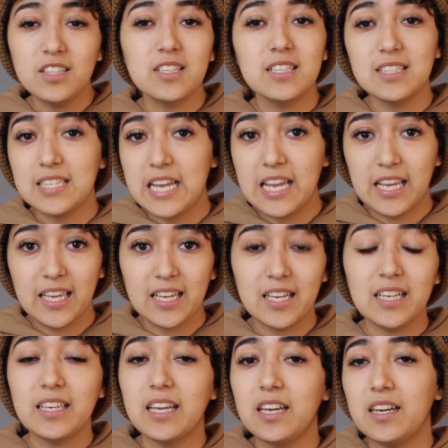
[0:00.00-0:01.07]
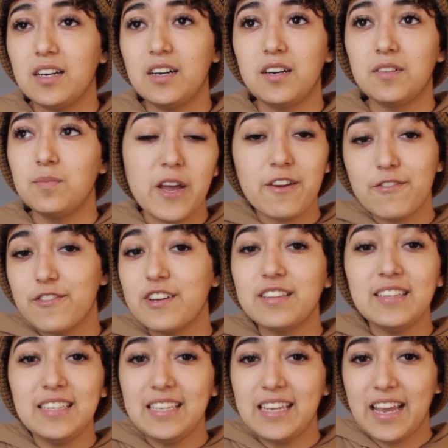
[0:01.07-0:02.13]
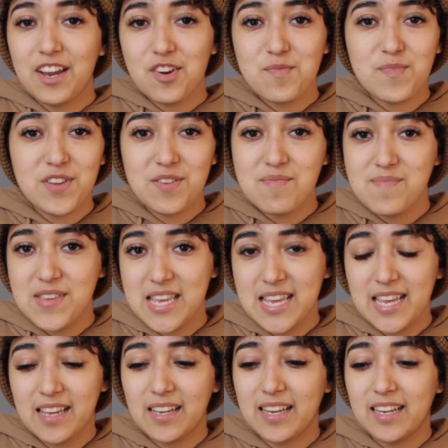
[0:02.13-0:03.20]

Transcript: You can take it, get a pet-friendly Airbnb,